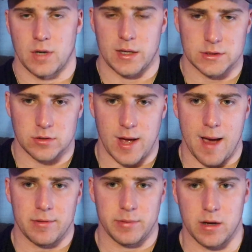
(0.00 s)
I just so
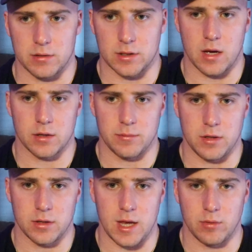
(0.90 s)
happen to be able to
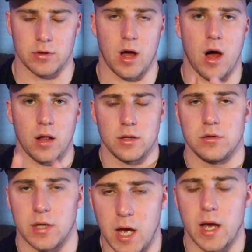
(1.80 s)
communicate with all of
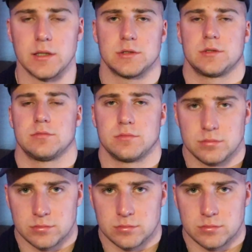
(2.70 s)
you guys